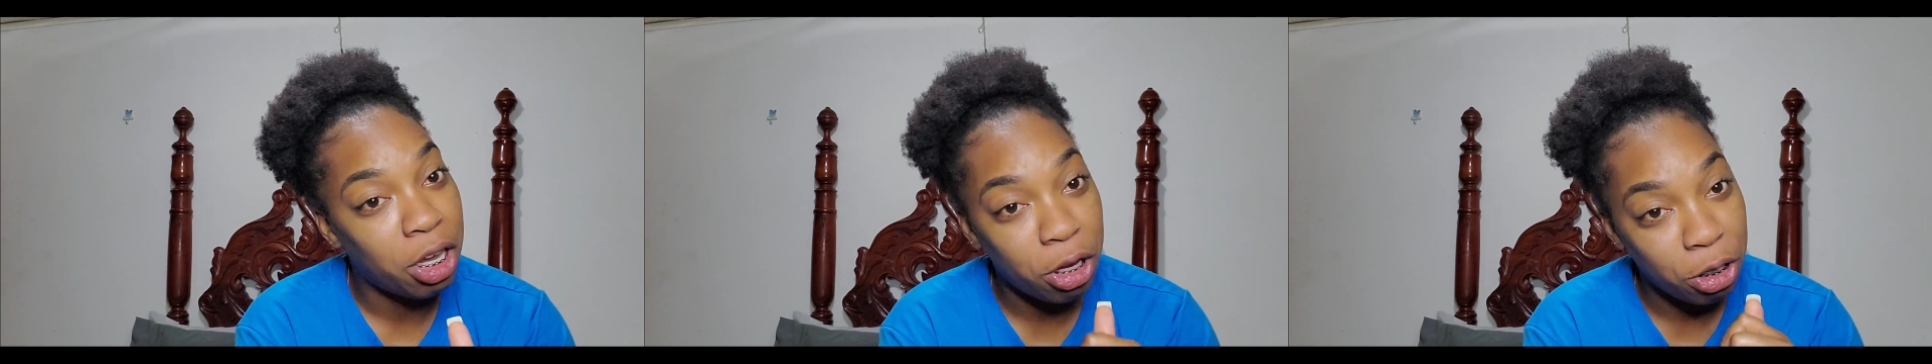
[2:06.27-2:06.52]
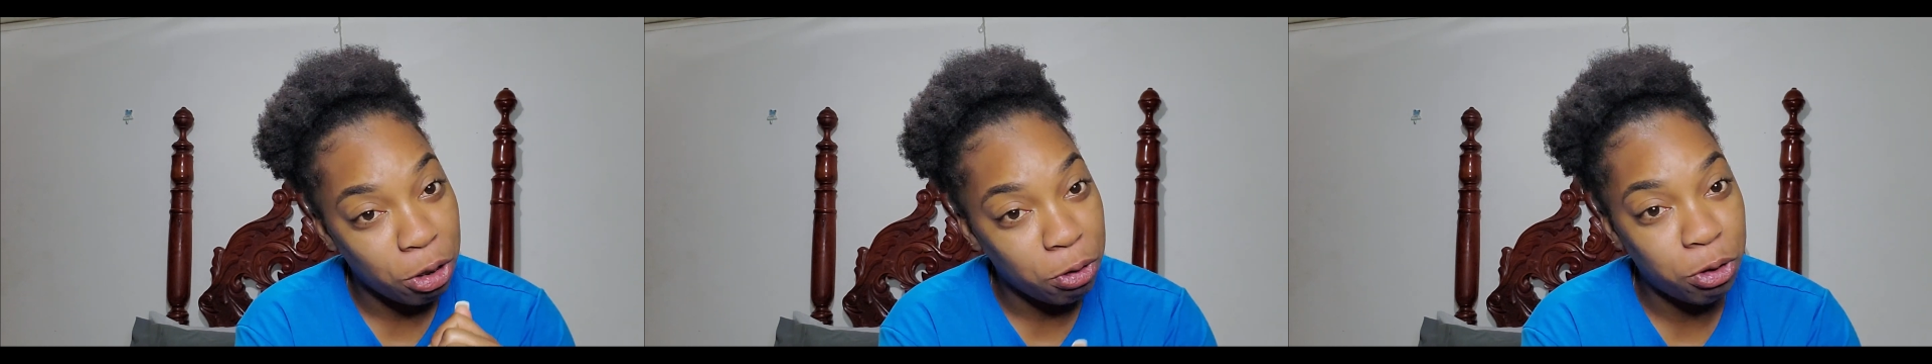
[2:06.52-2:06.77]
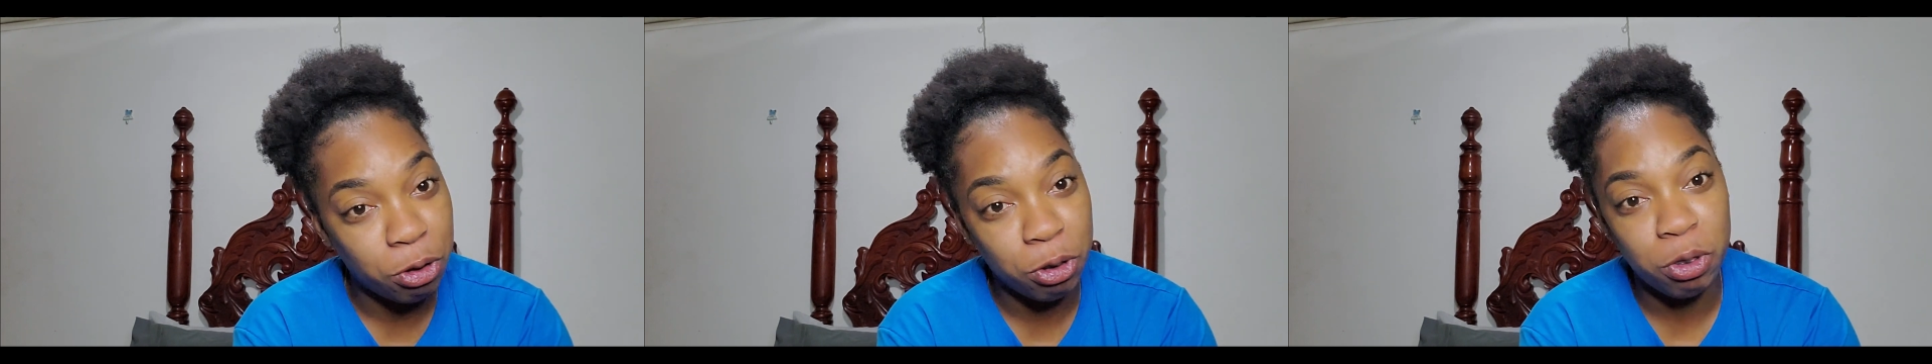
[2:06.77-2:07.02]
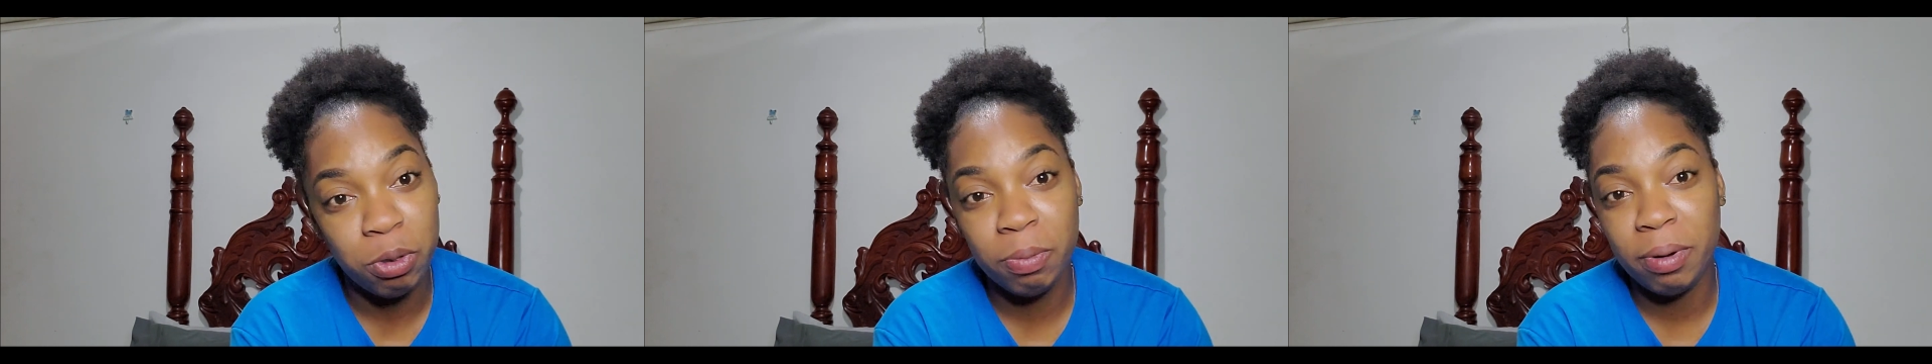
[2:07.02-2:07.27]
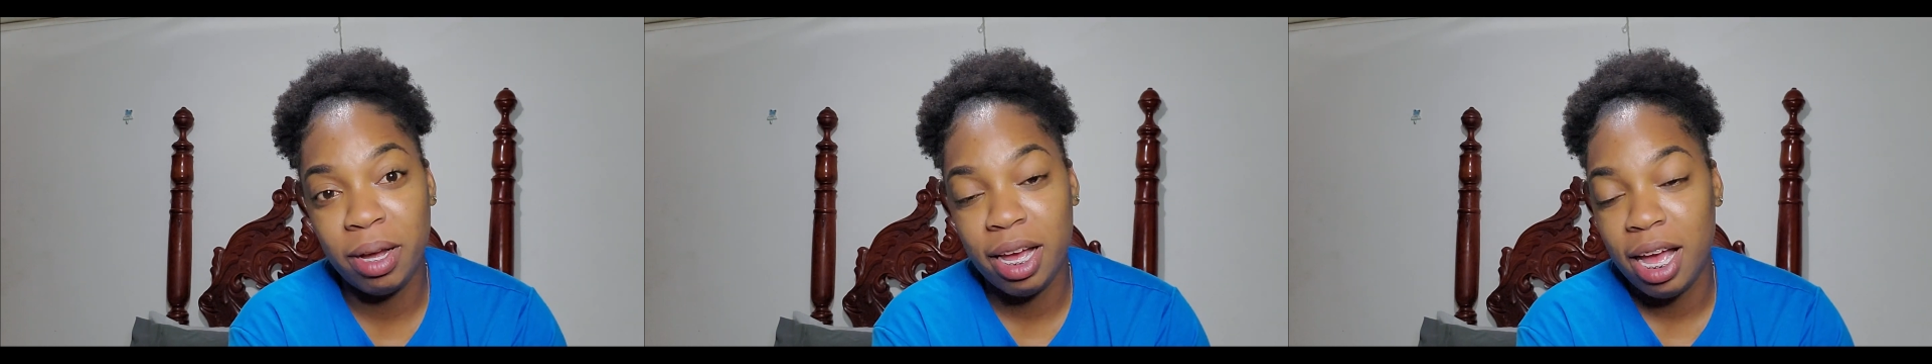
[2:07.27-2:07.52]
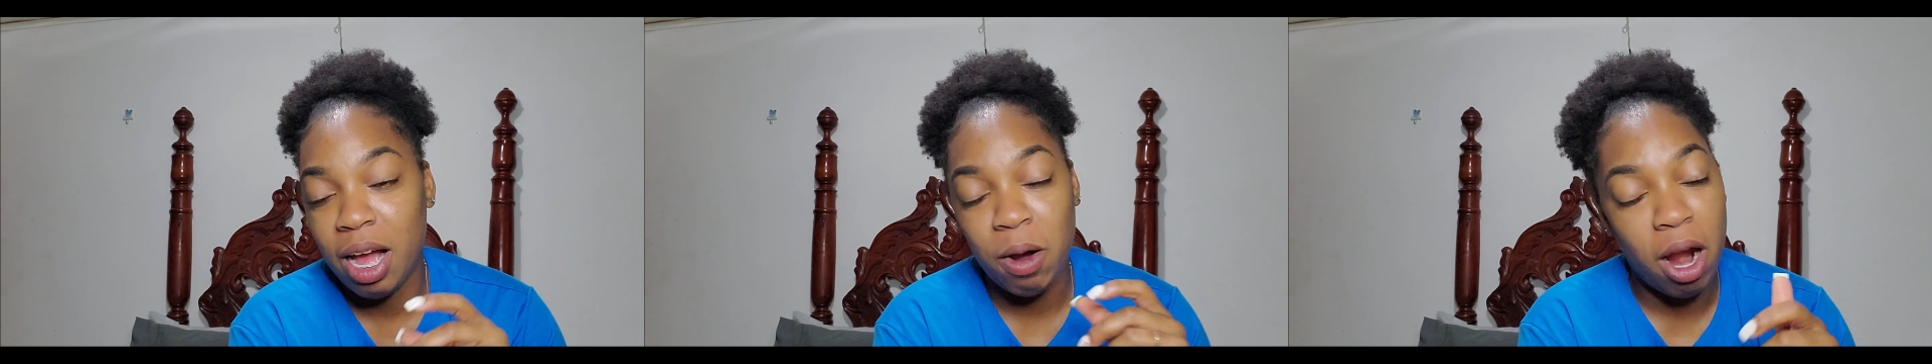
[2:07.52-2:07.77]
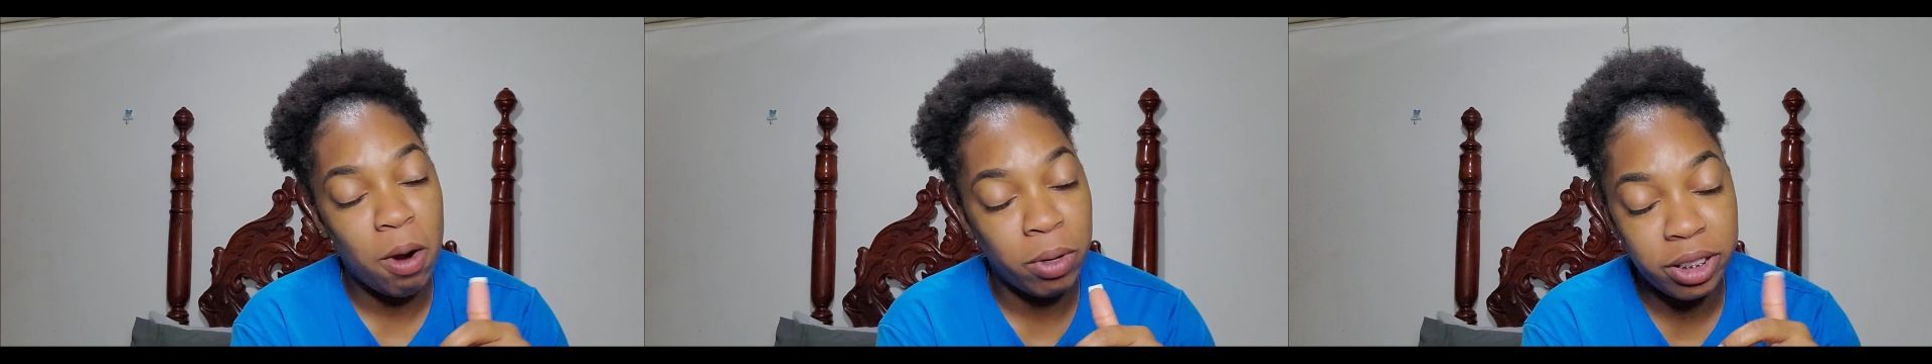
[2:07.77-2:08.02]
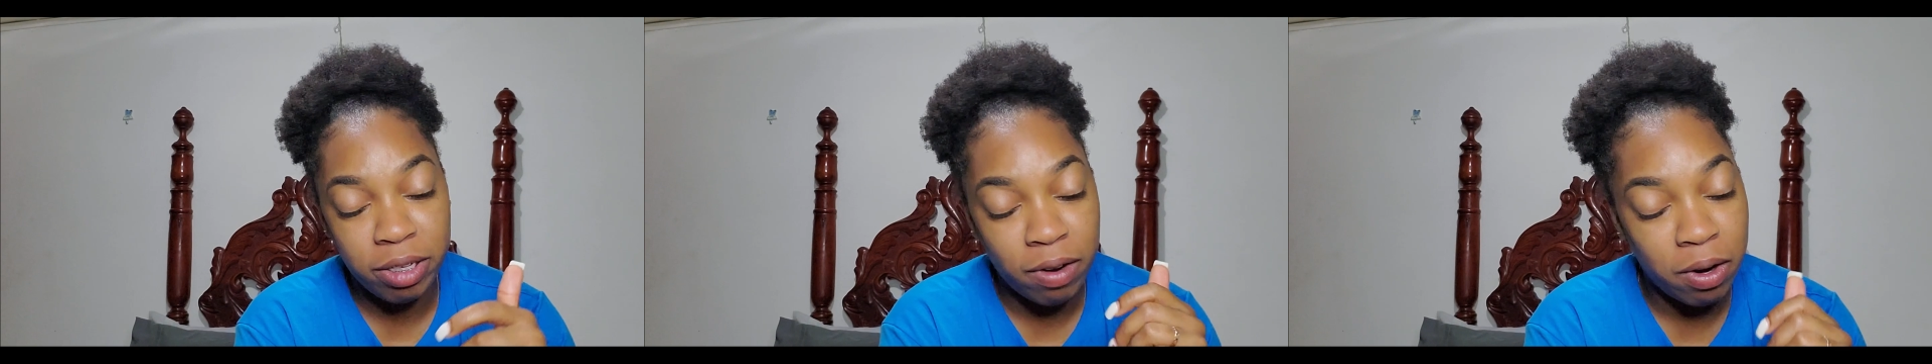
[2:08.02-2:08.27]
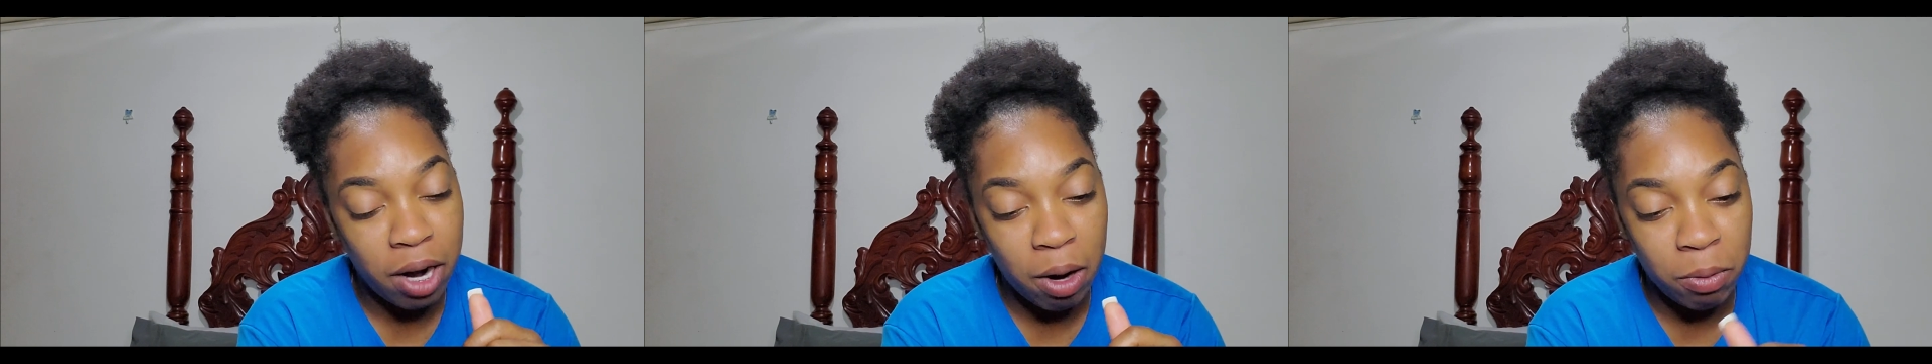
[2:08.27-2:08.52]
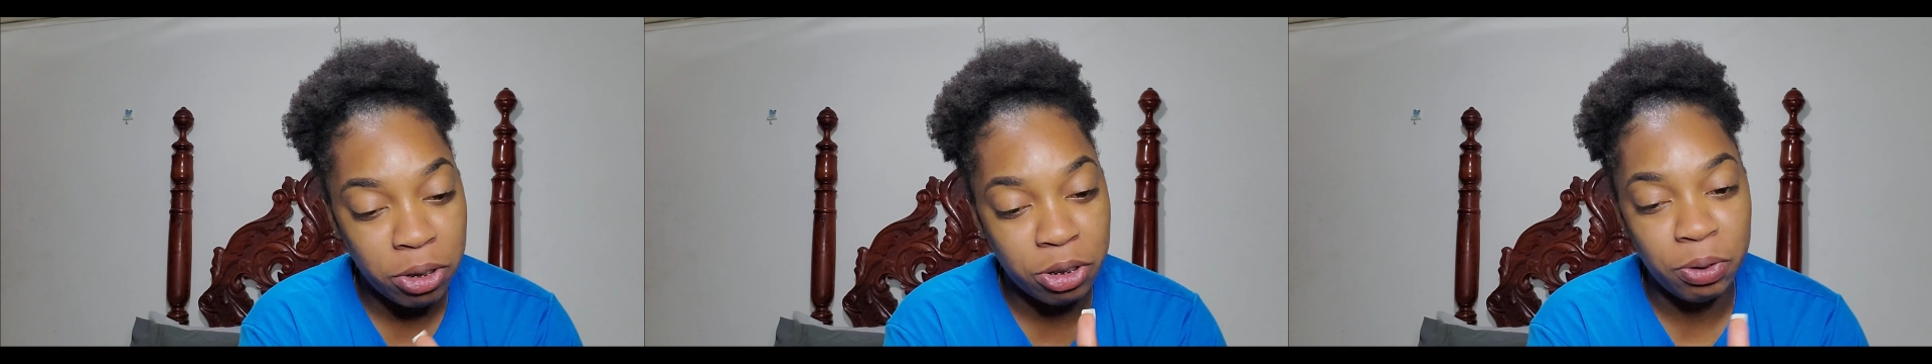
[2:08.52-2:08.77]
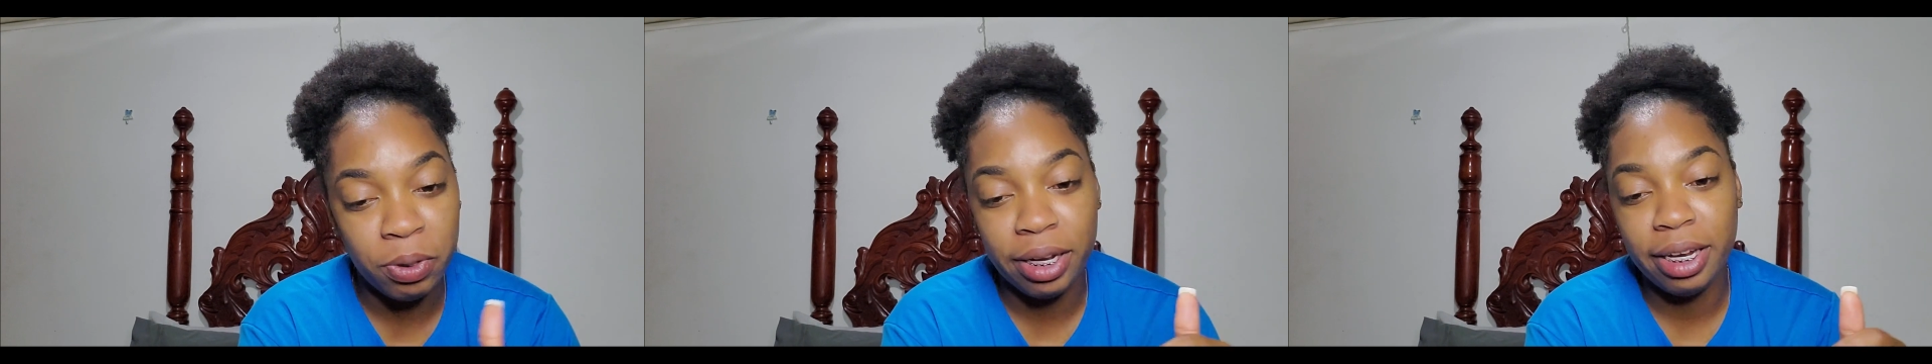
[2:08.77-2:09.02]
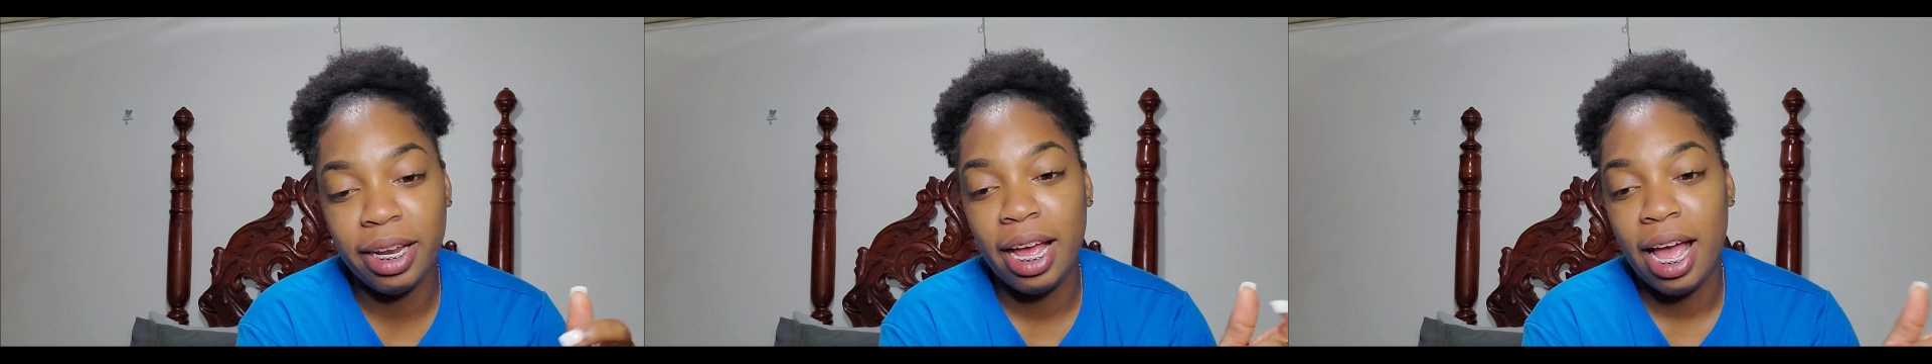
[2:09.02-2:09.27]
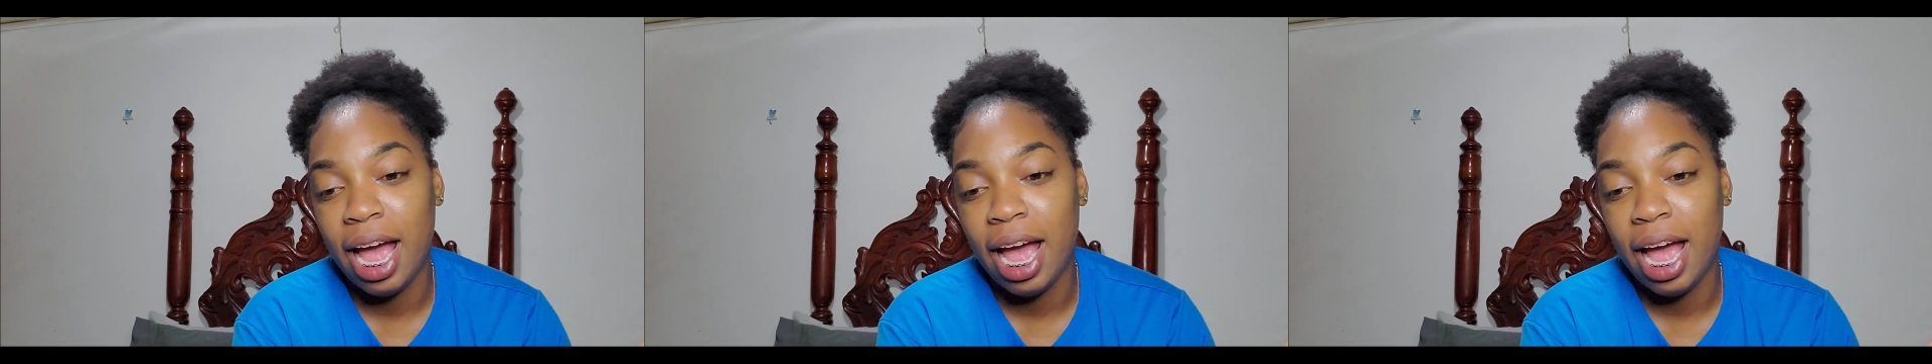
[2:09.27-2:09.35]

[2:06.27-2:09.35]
YouTube or whatever I was doing,